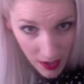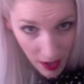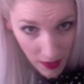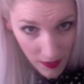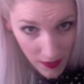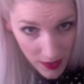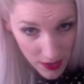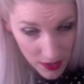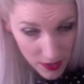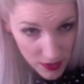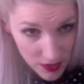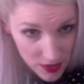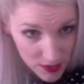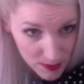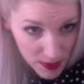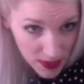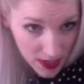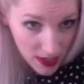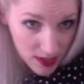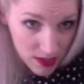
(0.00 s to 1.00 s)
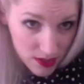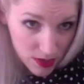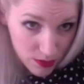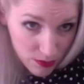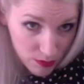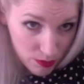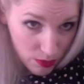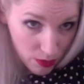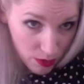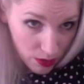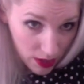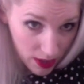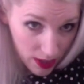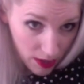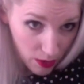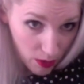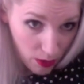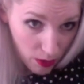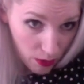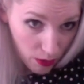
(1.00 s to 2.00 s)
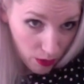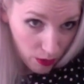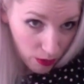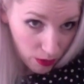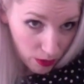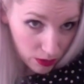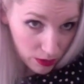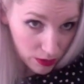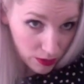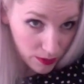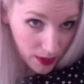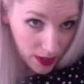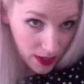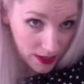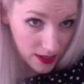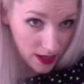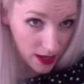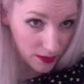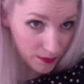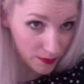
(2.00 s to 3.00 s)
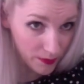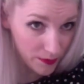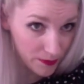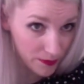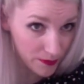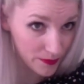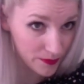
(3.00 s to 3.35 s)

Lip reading: and then you just begin to roll it all the way down.